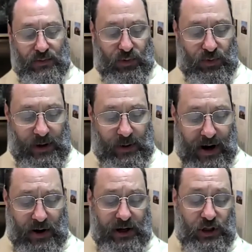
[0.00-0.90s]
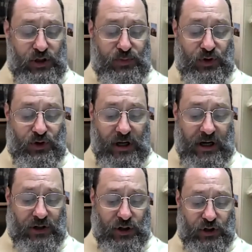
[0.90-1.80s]
and the Americans
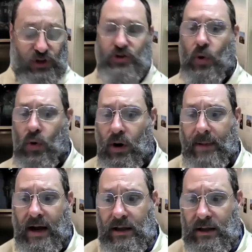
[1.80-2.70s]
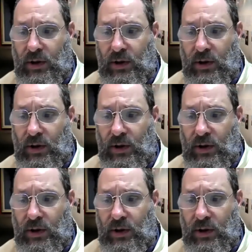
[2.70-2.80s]
proceeded to storm